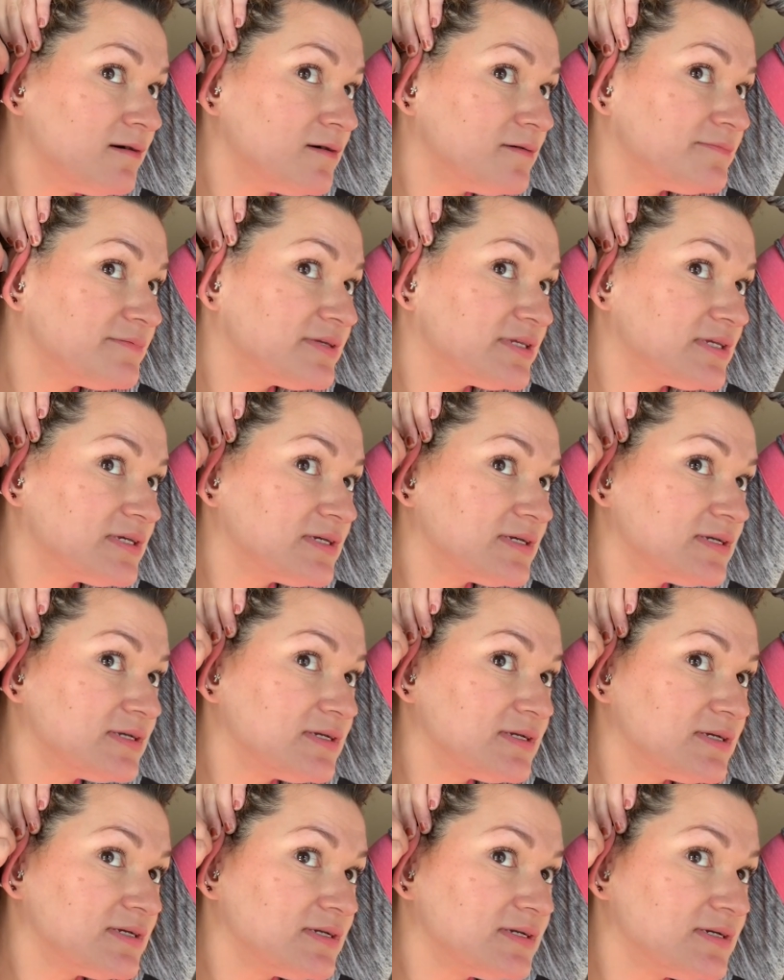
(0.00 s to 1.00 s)

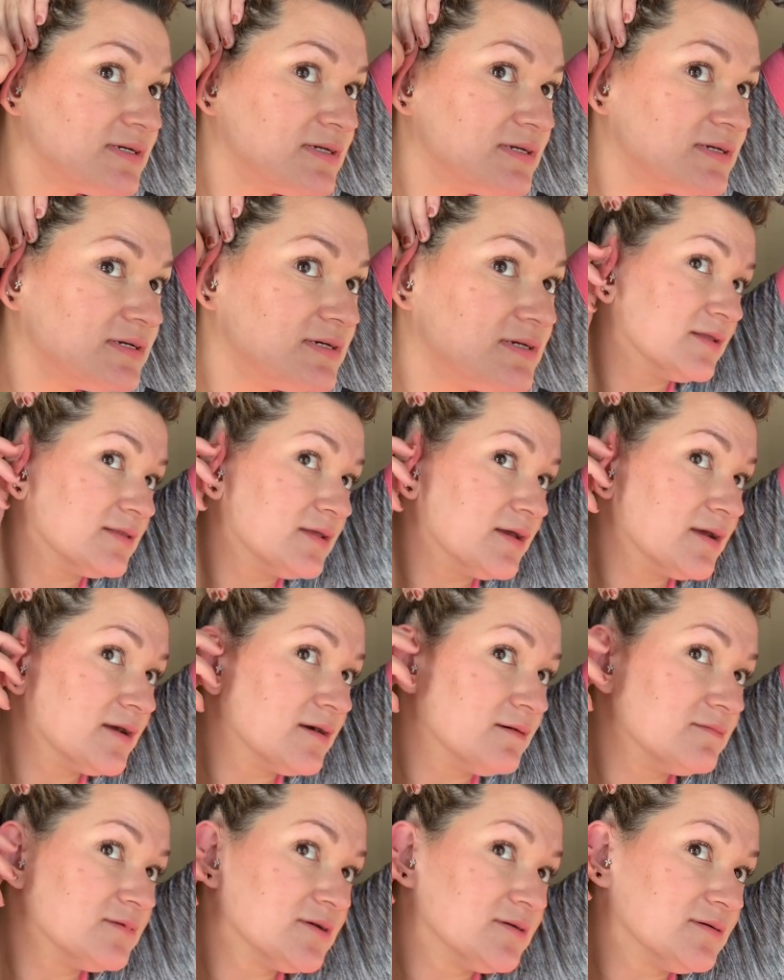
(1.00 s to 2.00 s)
Oopsie. I think
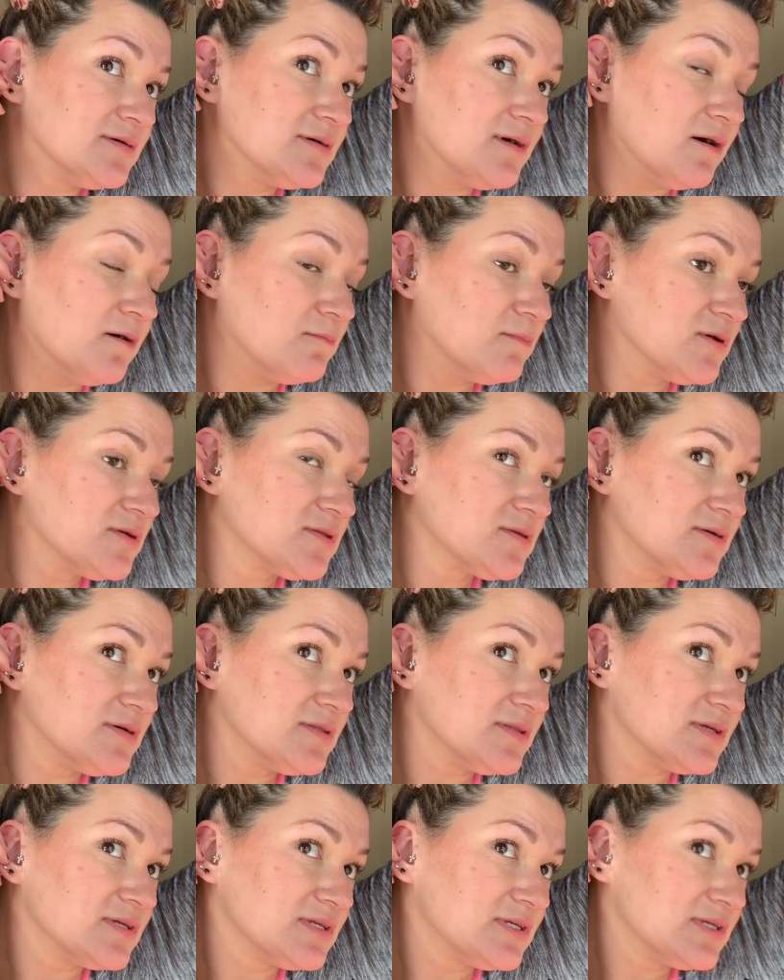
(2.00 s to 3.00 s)
I'm almost
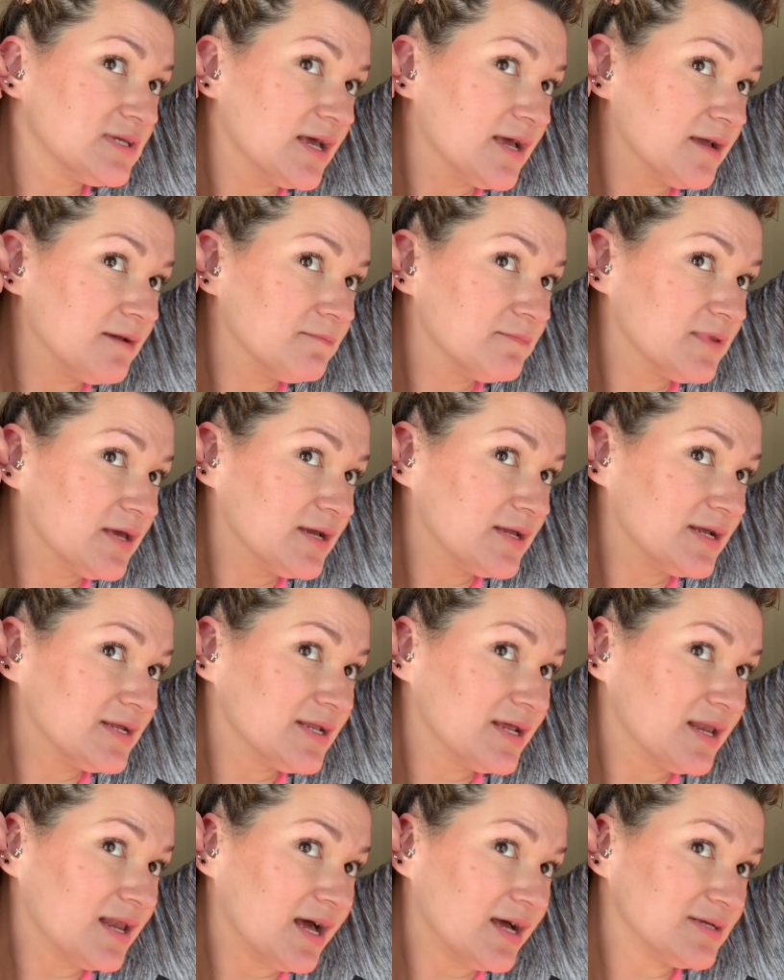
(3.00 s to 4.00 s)
doing the same thing I
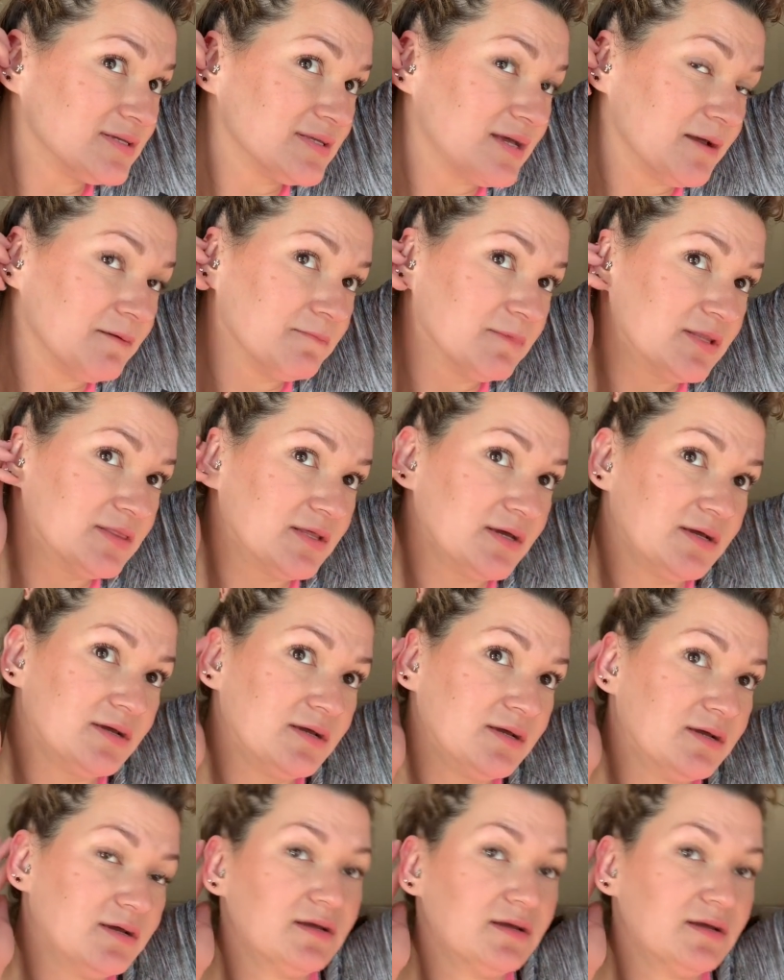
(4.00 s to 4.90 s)
did last time with it.